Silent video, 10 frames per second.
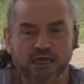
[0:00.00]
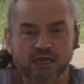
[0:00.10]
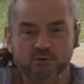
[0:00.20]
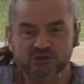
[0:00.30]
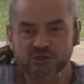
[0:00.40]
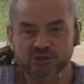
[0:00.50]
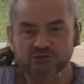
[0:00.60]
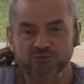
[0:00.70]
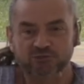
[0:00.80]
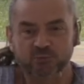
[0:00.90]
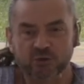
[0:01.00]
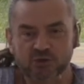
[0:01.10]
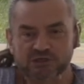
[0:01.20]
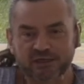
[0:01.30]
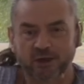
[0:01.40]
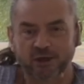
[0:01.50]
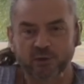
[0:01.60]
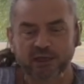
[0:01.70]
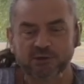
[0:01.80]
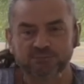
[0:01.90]
keep a sense of community
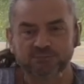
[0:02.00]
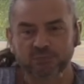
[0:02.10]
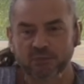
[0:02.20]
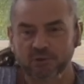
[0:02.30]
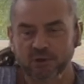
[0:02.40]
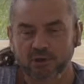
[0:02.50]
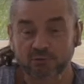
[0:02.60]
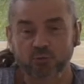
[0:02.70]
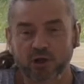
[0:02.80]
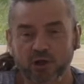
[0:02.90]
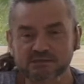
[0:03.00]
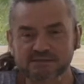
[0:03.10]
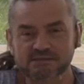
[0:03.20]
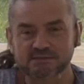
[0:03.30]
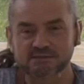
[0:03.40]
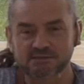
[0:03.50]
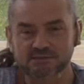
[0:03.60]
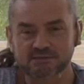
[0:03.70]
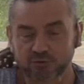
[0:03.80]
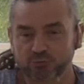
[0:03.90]
going and
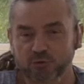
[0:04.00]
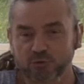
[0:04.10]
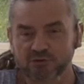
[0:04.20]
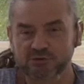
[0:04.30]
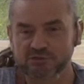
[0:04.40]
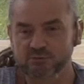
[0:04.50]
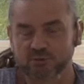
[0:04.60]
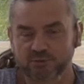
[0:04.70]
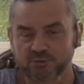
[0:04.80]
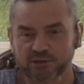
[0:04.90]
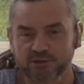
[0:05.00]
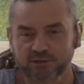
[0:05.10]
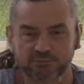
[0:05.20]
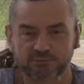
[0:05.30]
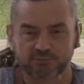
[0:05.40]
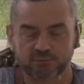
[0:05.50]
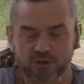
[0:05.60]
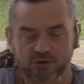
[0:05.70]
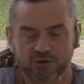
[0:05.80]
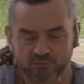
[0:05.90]
practice, group practice, where we can
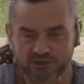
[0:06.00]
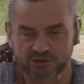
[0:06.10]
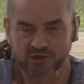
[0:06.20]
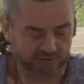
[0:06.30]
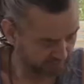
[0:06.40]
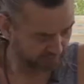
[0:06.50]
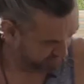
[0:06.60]
learn from each other